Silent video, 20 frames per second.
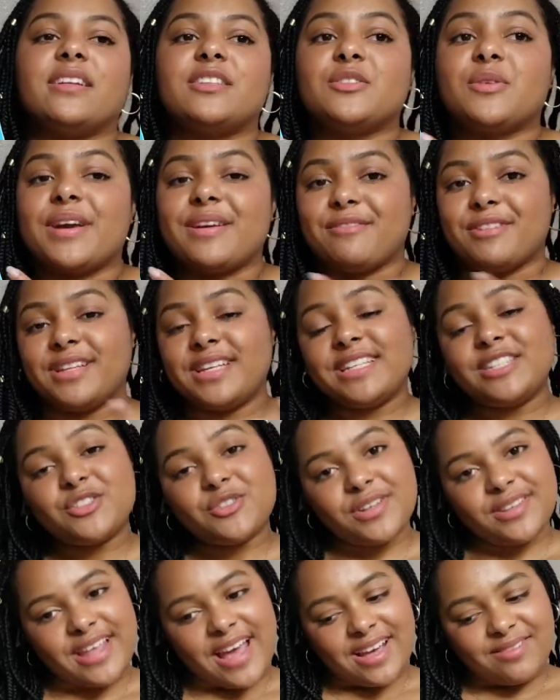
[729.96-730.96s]
so I really
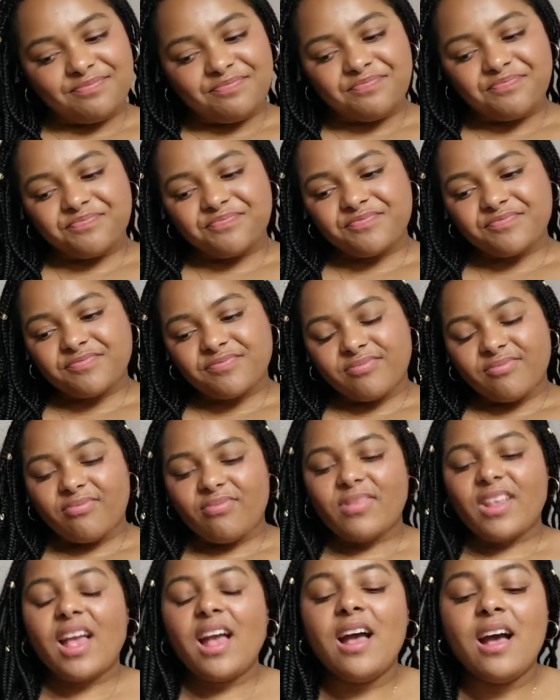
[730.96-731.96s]
enjoyed that.
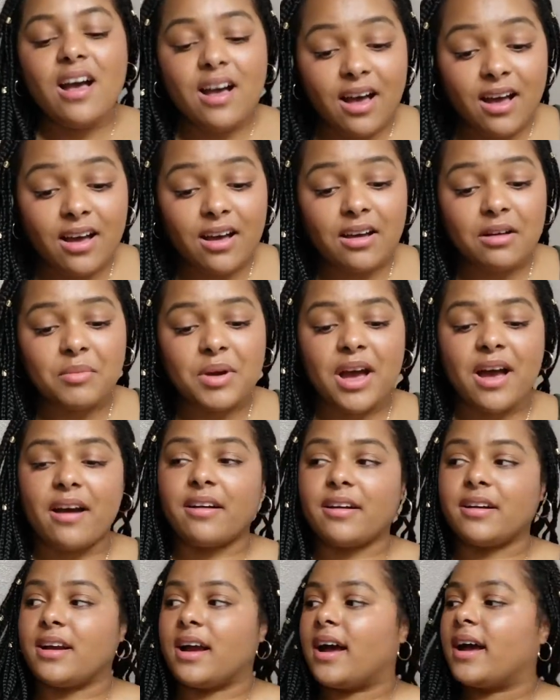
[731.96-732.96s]
Um, our
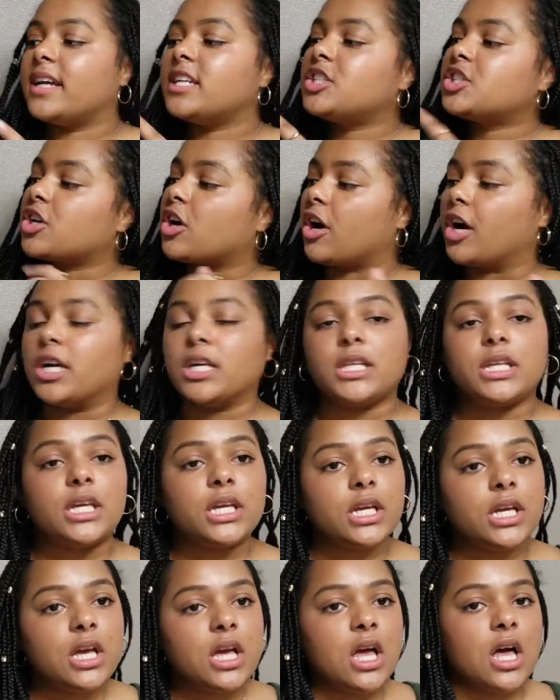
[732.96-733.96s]
guy Charlie,
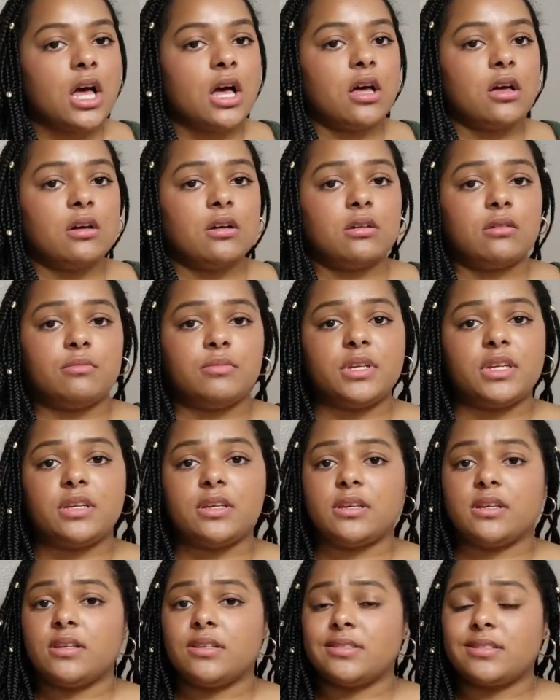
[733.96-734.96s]
um,
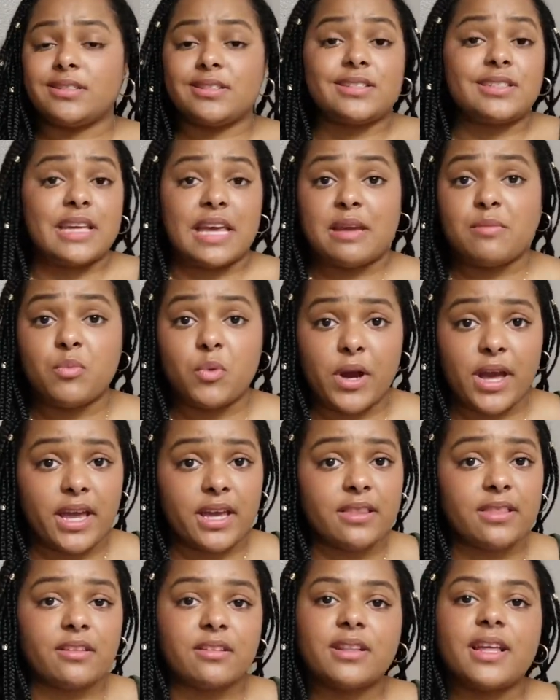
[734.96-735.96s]
he's the same way.
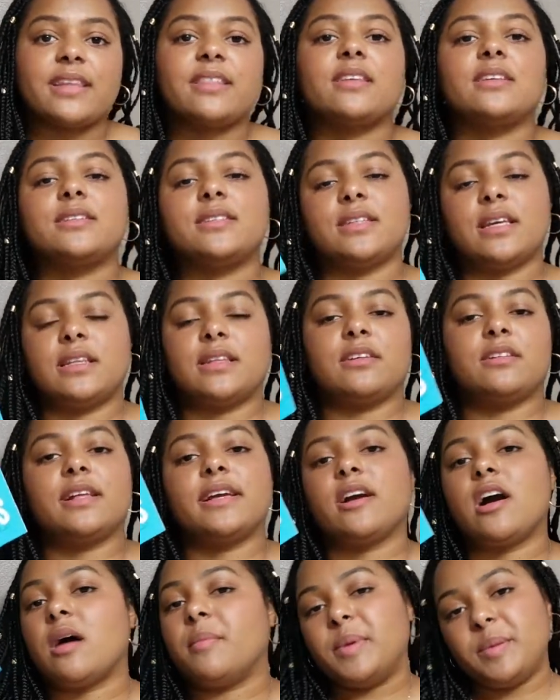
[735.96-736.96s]
They're like the sick. They're like
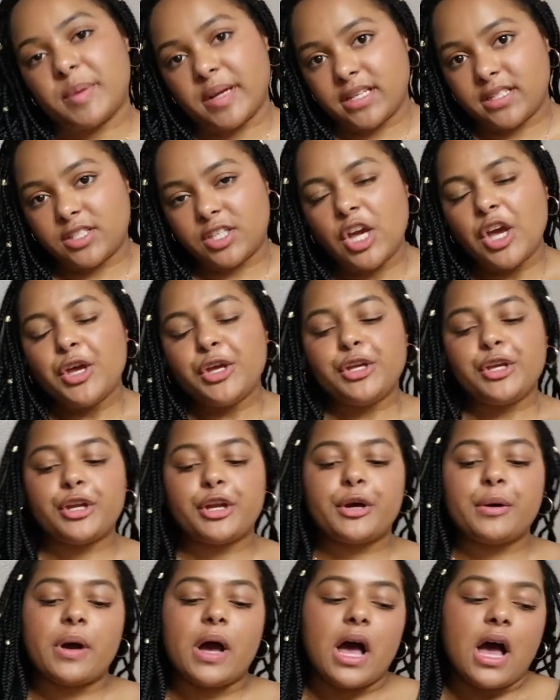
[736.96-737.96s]
copy paste. You
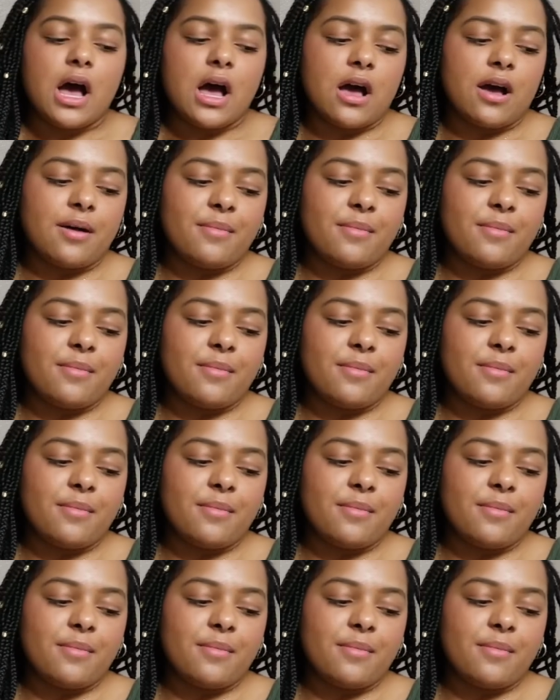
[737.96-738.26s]
know, um,